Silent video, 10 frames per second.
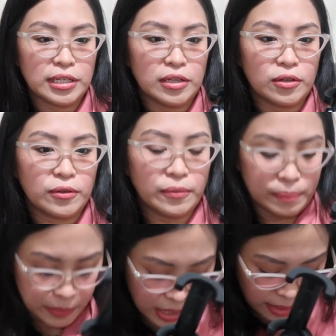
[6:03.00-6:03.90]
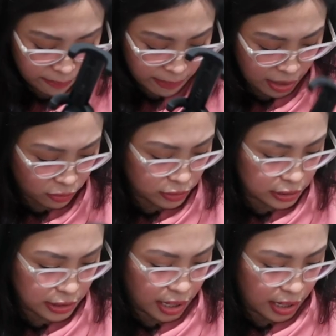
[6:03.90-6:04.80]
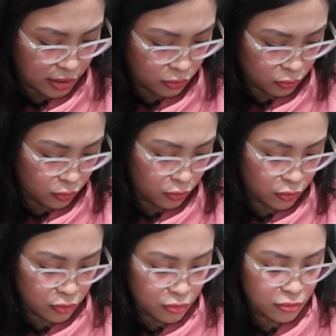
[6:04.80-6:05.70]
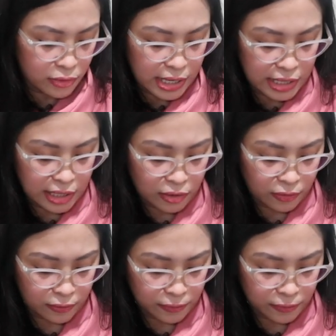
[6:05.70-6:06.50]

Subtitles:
nito? Meron siya nung ganito.